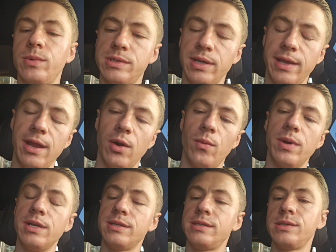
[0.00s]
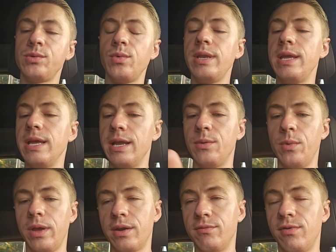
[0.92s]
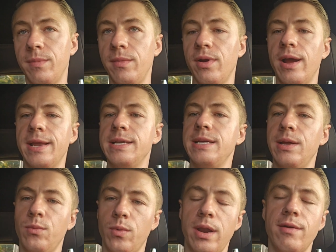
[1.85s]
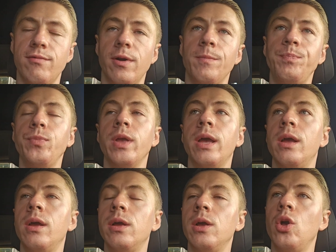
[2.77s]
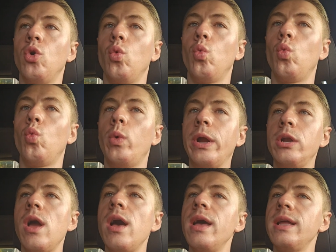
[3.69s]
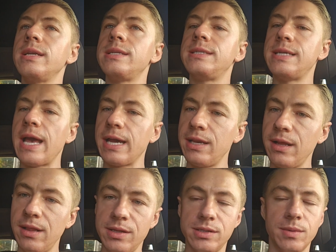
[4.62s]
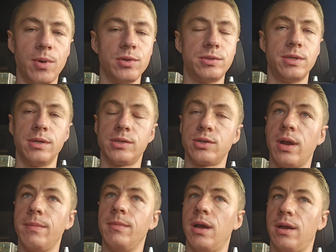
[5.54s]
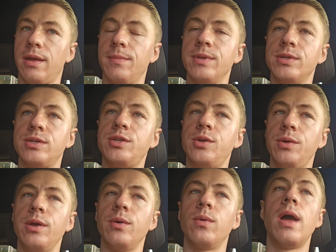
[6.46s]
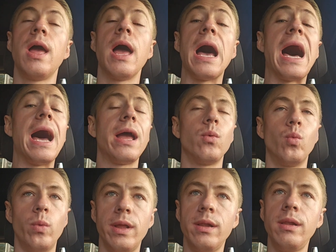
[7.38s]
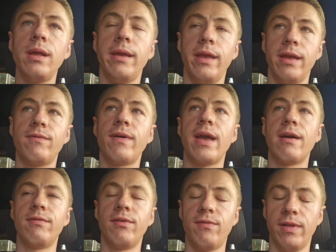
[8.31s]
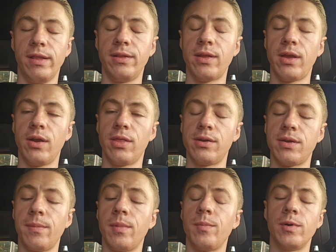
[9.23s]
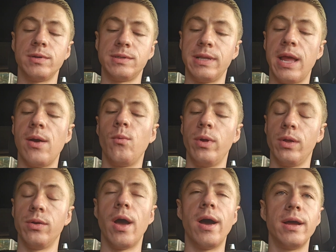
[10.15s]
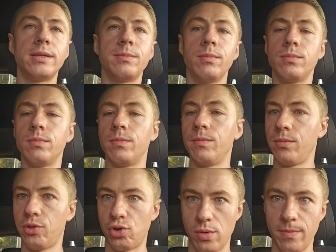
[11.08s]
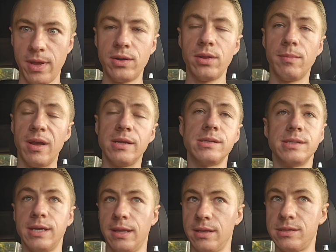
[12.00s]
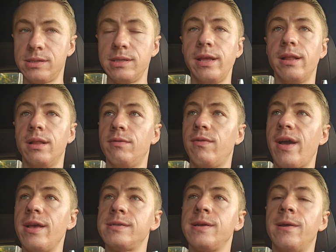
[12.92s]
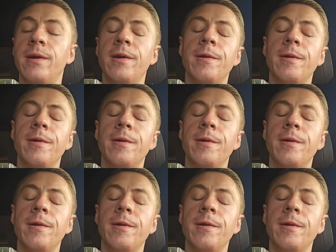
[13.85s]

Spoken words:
we secure witnesses when needed, we confirm your ID, whatever. We're not technically supposed to describe documents to you. I will if I have the feeling that you're the type of person that will not throw me under the bus and say this is legal advice.